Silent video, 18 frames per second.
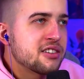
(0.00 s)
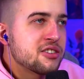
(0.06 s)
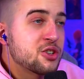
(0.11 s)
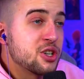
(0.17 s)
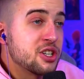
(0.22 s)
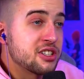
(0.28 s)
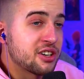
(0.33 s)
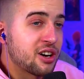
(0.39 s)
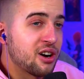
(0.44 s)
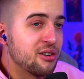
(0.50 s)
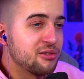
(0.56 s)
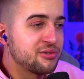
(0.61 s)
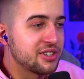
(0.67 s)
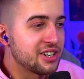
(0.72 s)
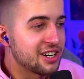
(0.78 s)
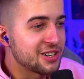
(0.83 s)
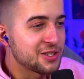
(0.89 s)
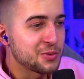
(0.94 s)
She's
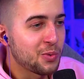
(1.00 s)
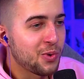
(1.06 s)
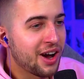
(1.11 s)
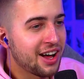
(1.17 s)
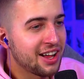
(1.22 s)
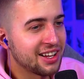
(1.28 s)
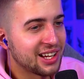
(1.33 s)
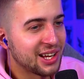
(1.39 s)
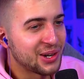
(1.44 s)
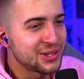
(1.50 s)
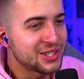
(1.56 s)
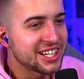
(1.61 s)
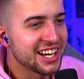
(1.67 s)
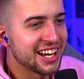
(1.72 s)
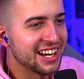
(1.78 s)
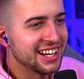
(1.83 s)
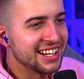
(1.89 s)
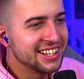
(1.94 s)
confident as well.
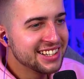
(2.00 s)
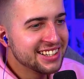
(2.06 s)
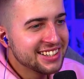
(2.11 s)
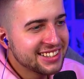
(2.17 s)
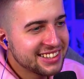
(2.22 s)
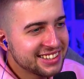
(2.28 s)
Okay.